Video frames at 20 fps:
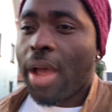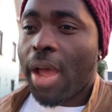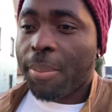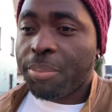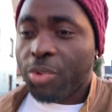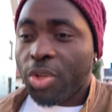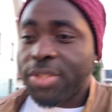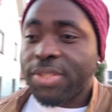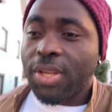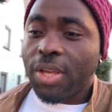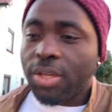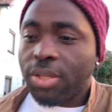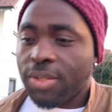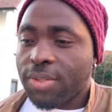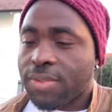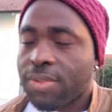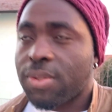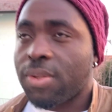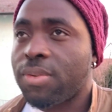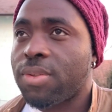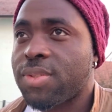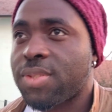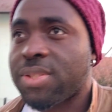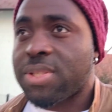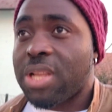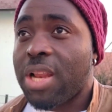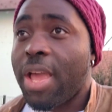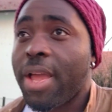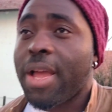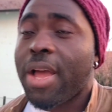I'm not saying
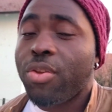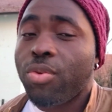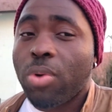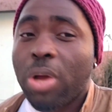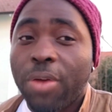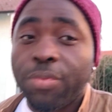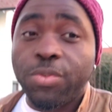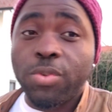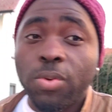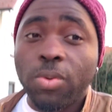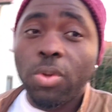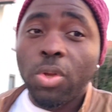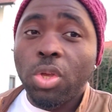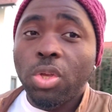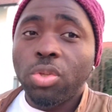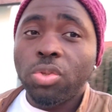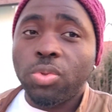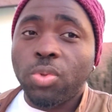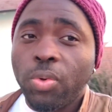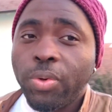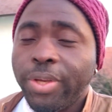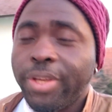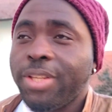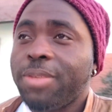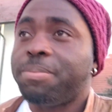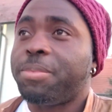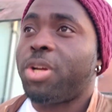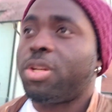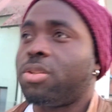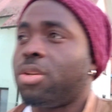it's legal, you have to do
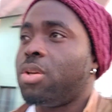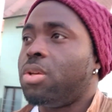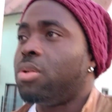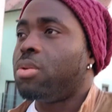it, but